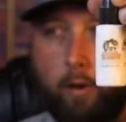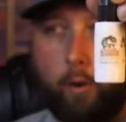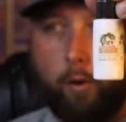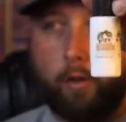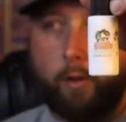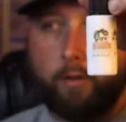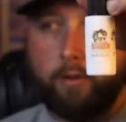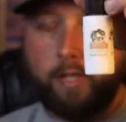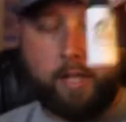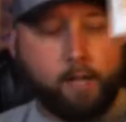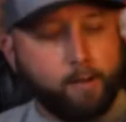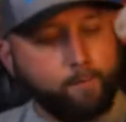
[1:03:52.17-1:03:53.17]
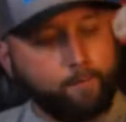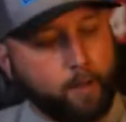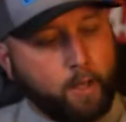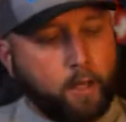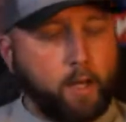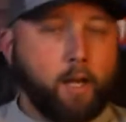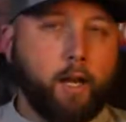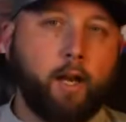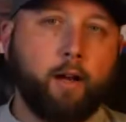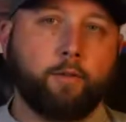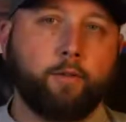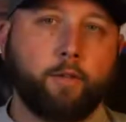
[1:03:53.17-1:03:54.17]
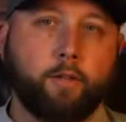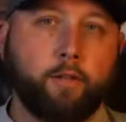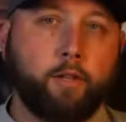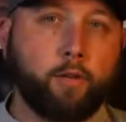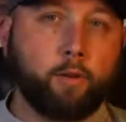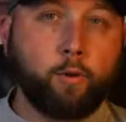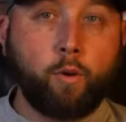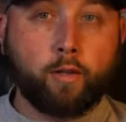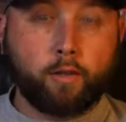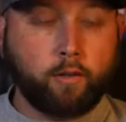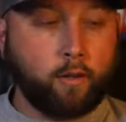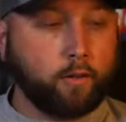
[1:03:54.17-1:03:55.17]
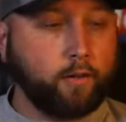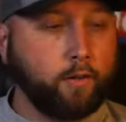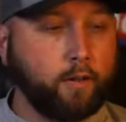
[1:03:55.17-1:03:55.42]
oils in here. Do want to talk to you